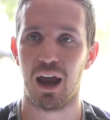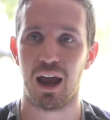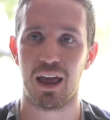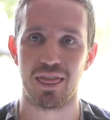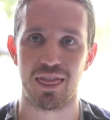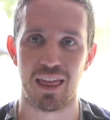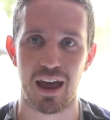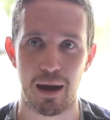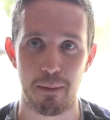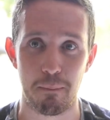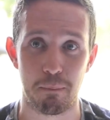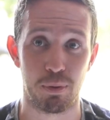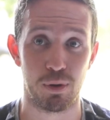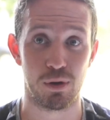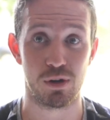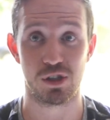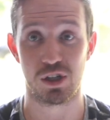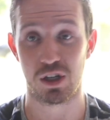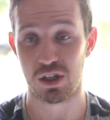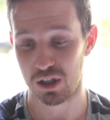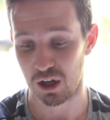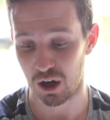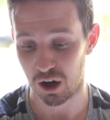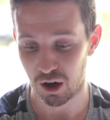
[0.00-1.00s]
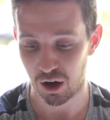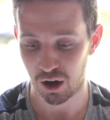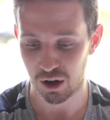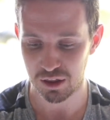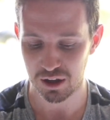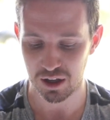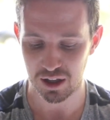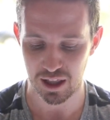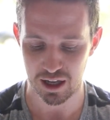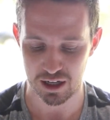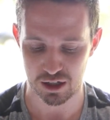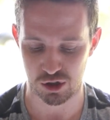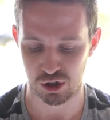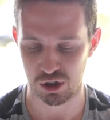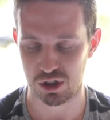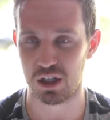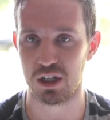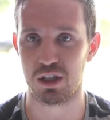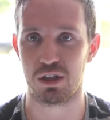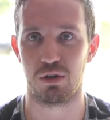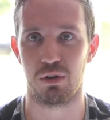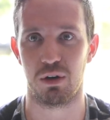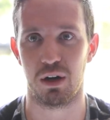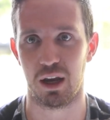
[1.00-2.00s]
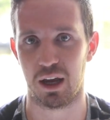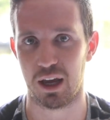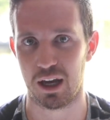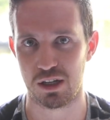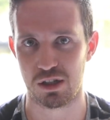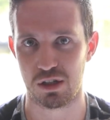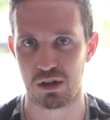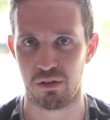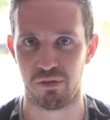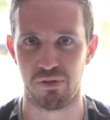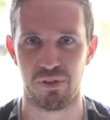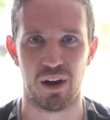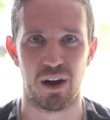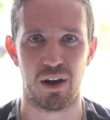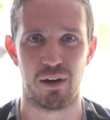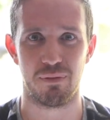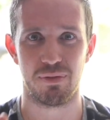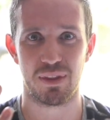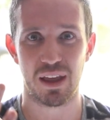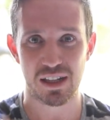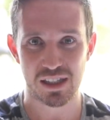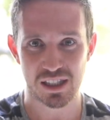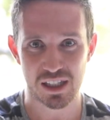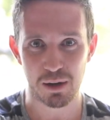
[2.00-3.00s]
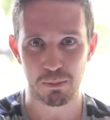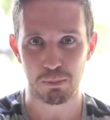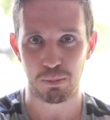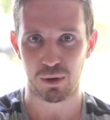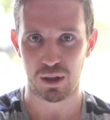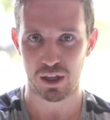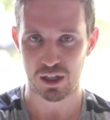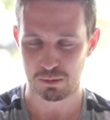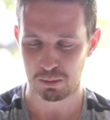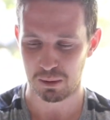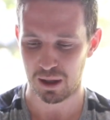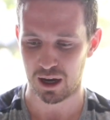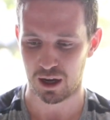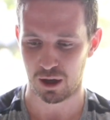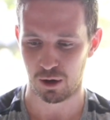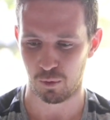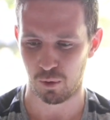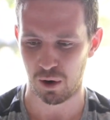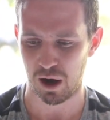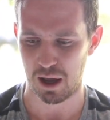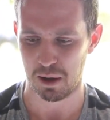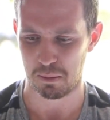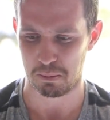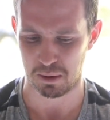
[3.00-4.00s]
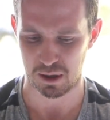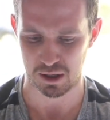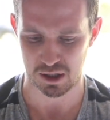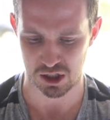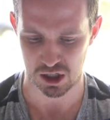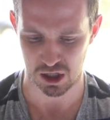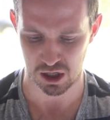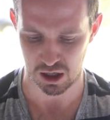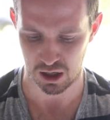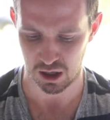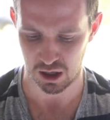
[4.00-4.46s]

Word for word: and that pushes all the electricity to it and catches on fire. That's simple, it's black and white, but